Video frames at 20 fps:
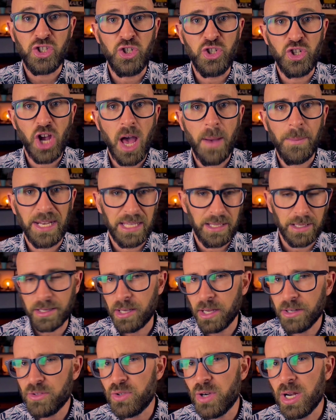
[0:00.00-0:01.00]
Germany, a
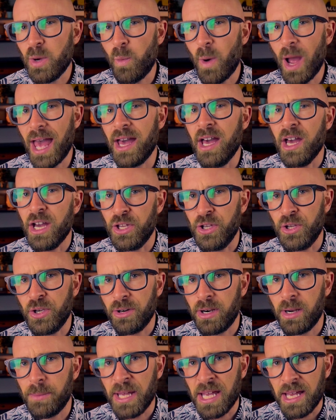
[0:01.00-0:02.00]
country where
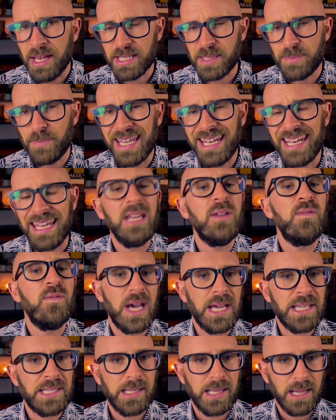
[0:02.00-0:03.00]
Europe has been
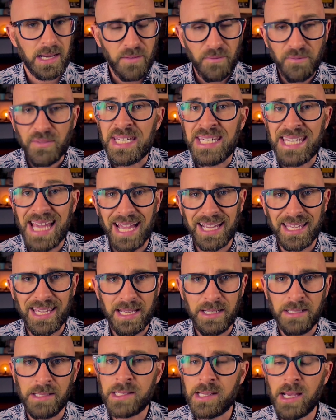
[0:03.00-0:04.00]
investing for
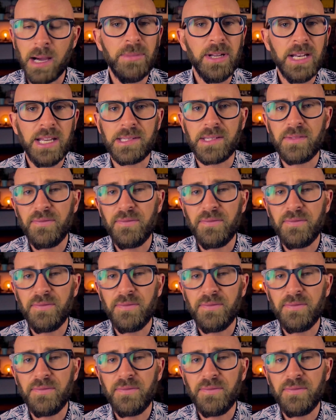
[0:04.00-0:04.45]
decades. Companies,